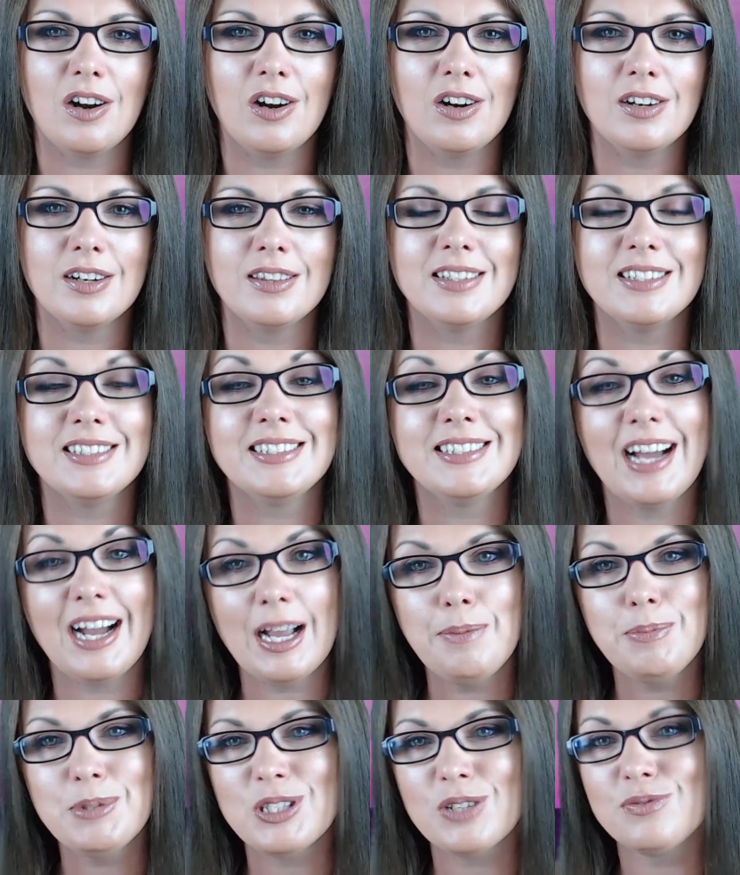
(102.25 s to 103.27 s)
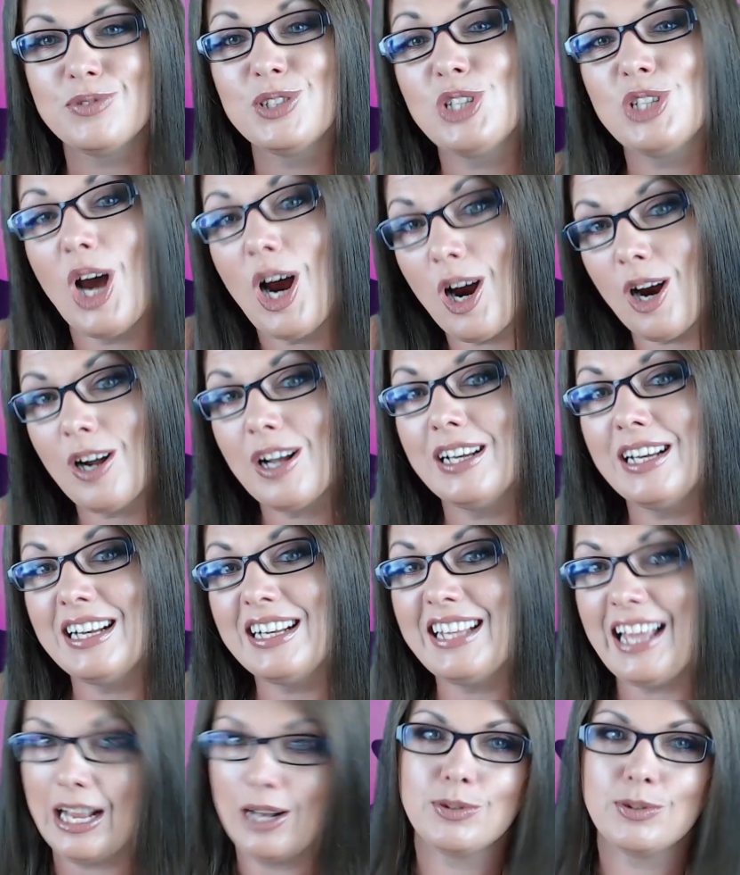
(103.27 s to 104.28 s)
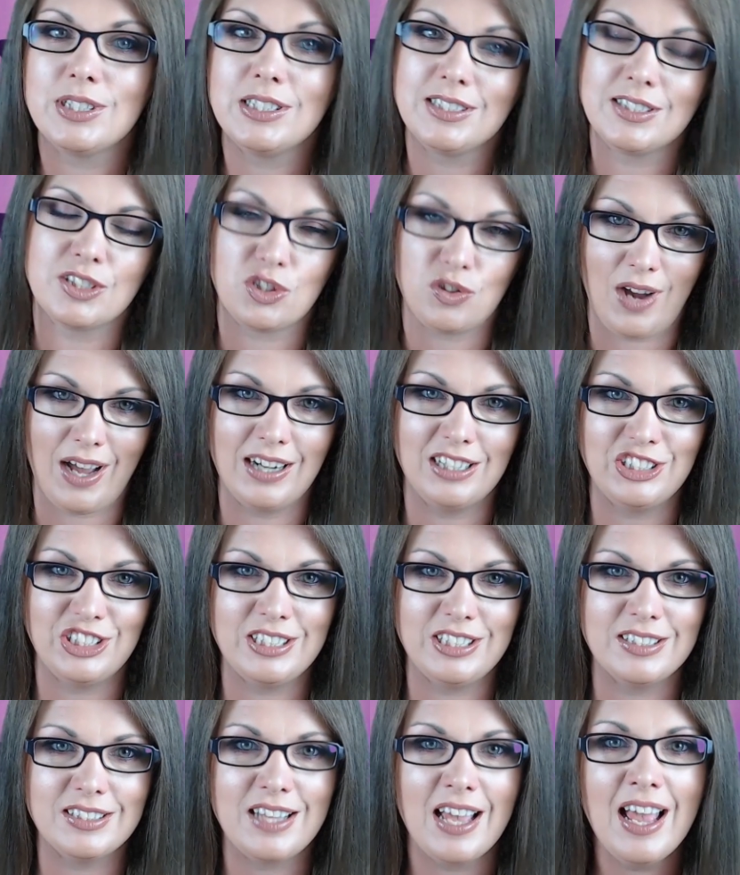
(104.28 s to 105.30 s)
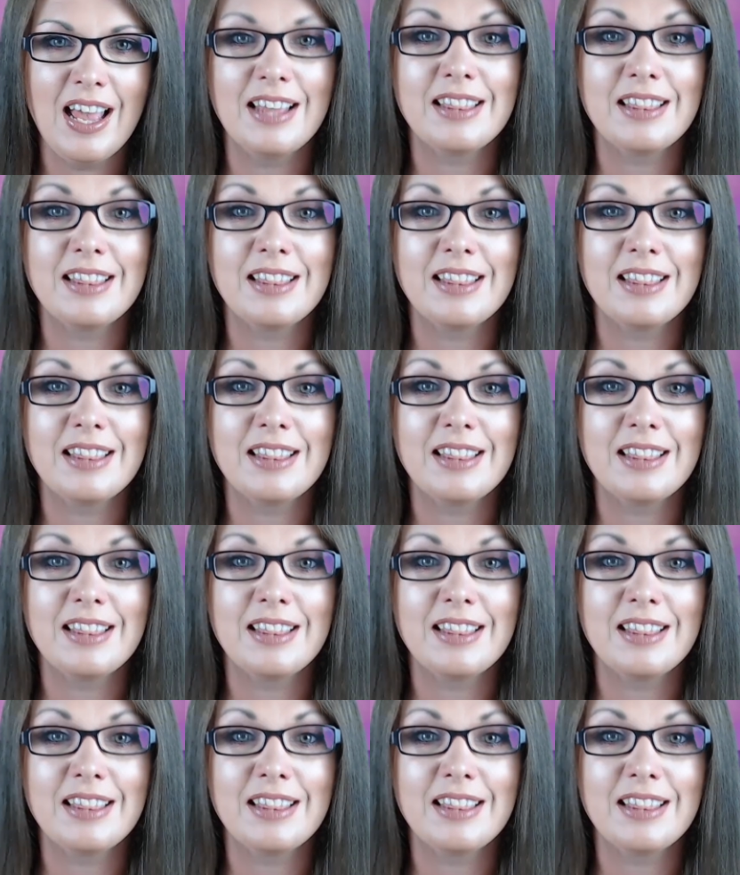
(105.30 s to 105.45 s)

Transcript: on the types of targeted counseling strategies